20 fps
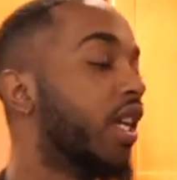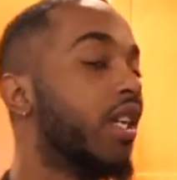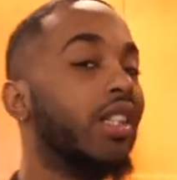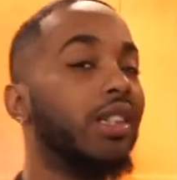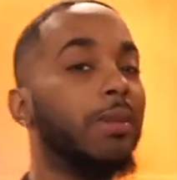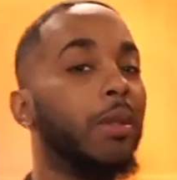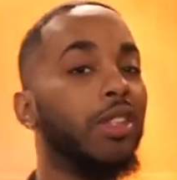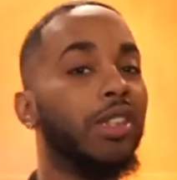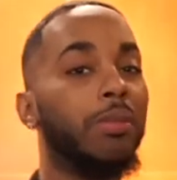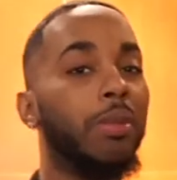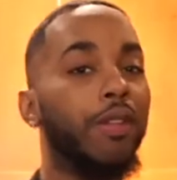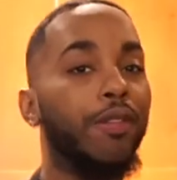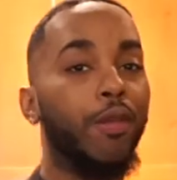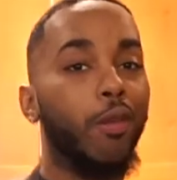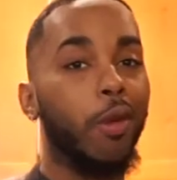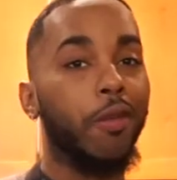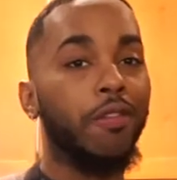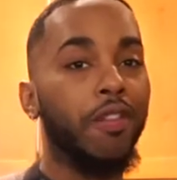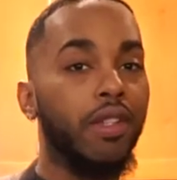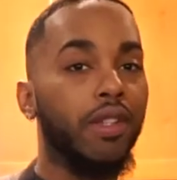It's supposed to be
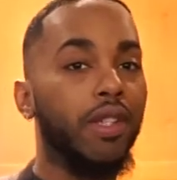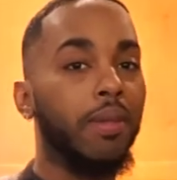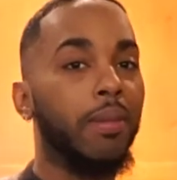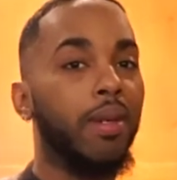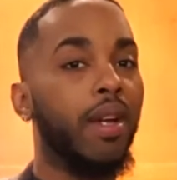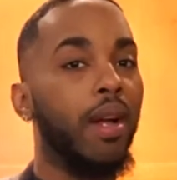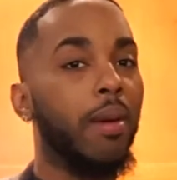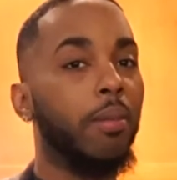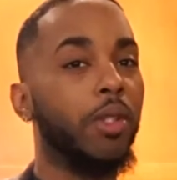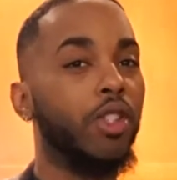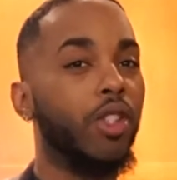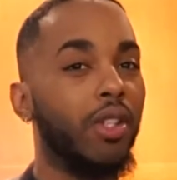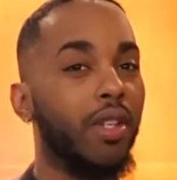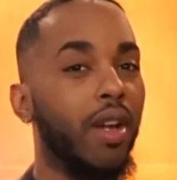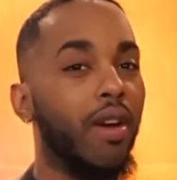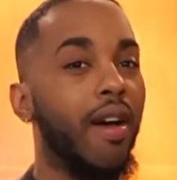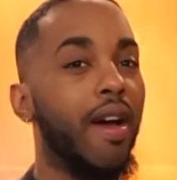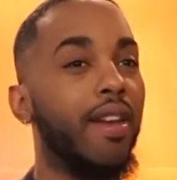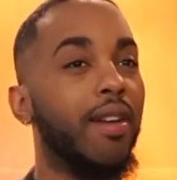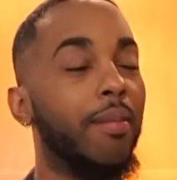450, but I'm gonna show
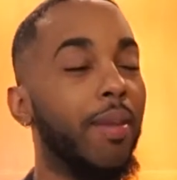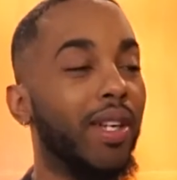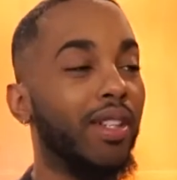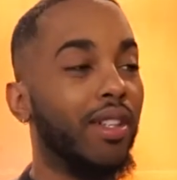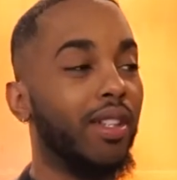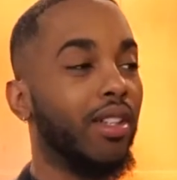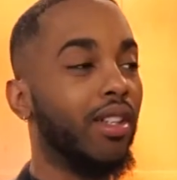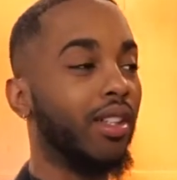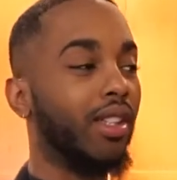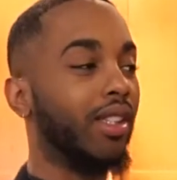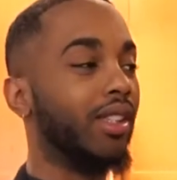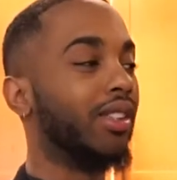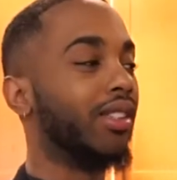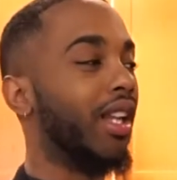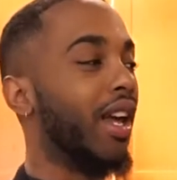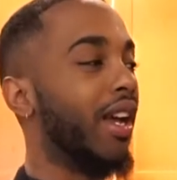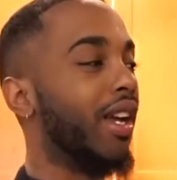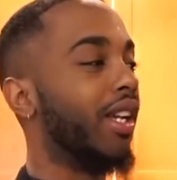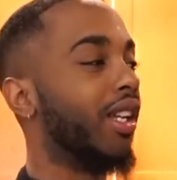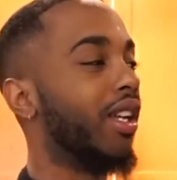y'all how to make the cookies
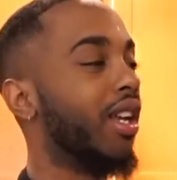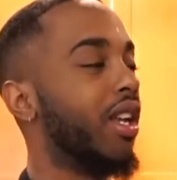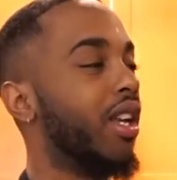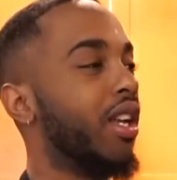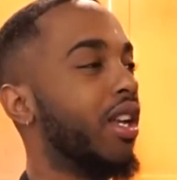like